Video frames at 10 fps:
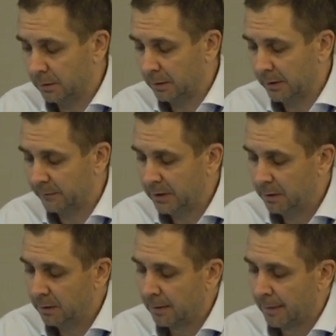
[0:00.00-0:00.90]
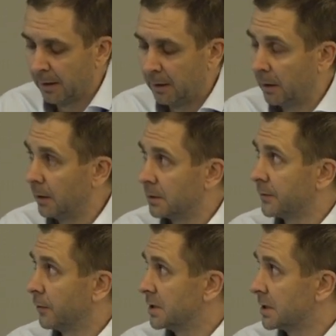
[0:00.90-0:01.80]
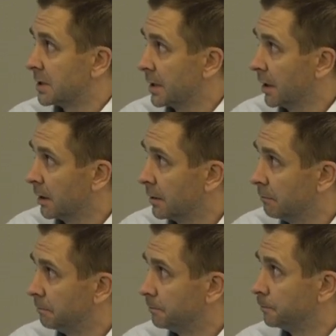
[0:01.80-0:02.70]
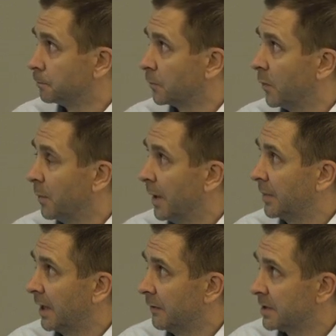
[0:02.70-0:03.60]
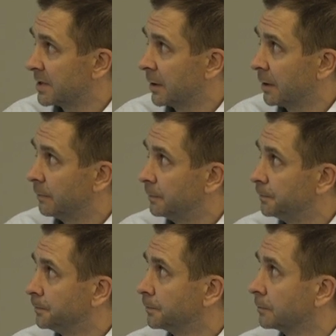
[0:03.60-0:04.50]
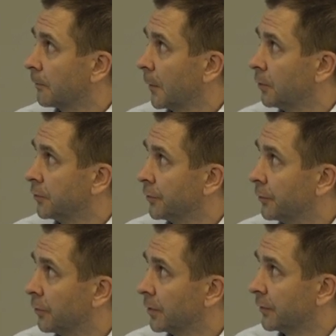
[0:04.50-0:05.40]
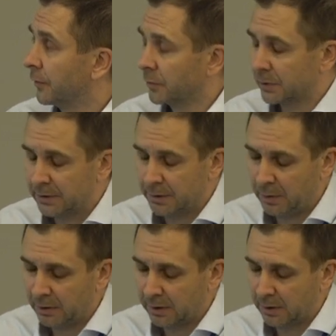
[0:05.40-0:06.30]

have done, it's, for instance, here we mapped everything for the 3 Baltic